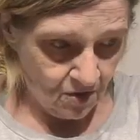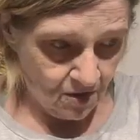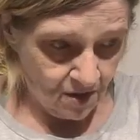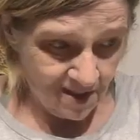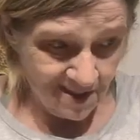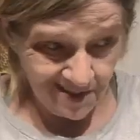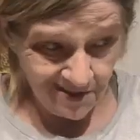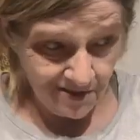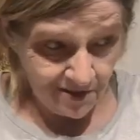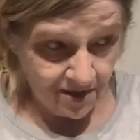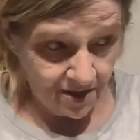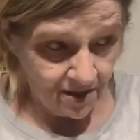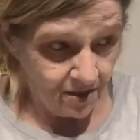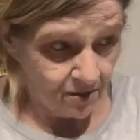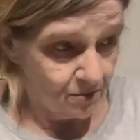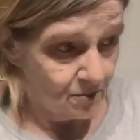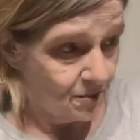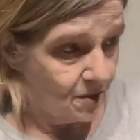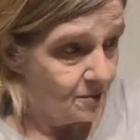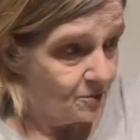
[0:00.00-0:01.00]
I don't
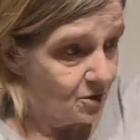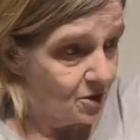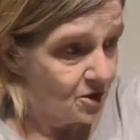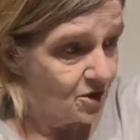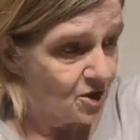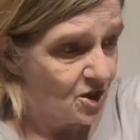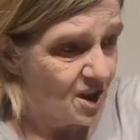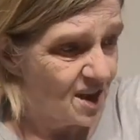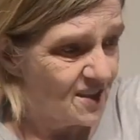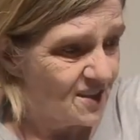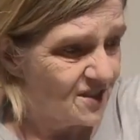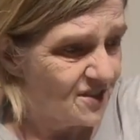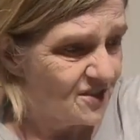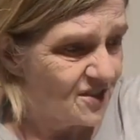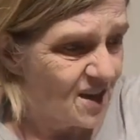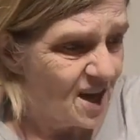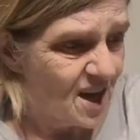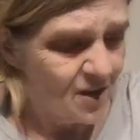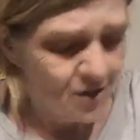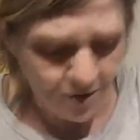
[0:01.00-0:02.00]
know. I'm going to try this
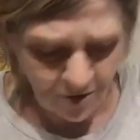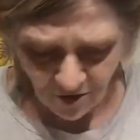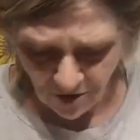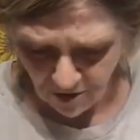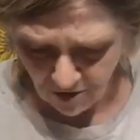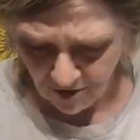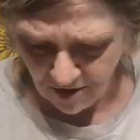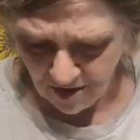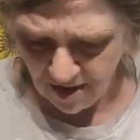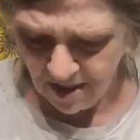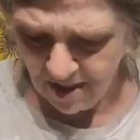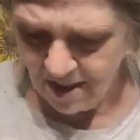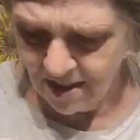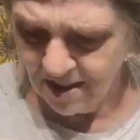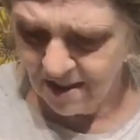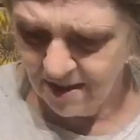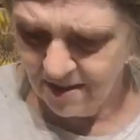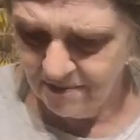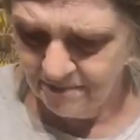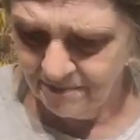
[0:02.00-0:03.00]
Dollar
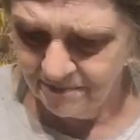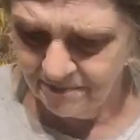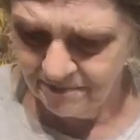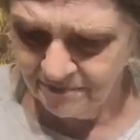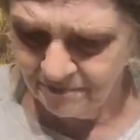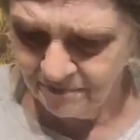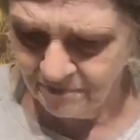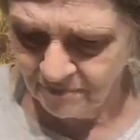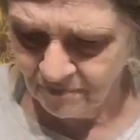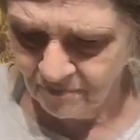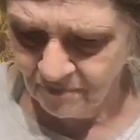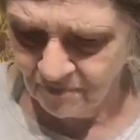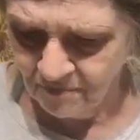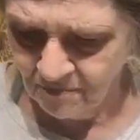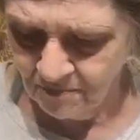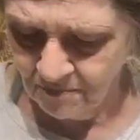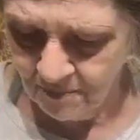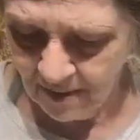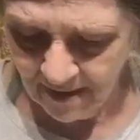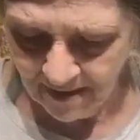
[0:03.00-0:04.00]
Tree
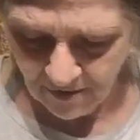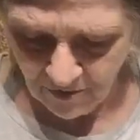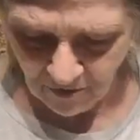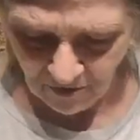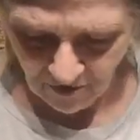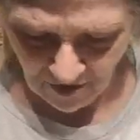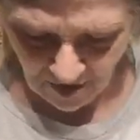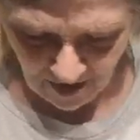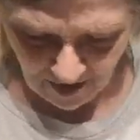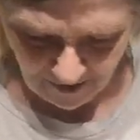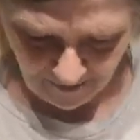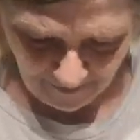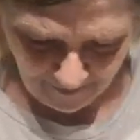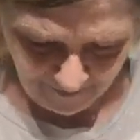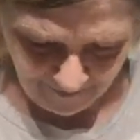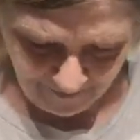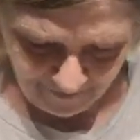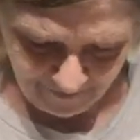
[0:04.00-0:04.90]
painter's tape.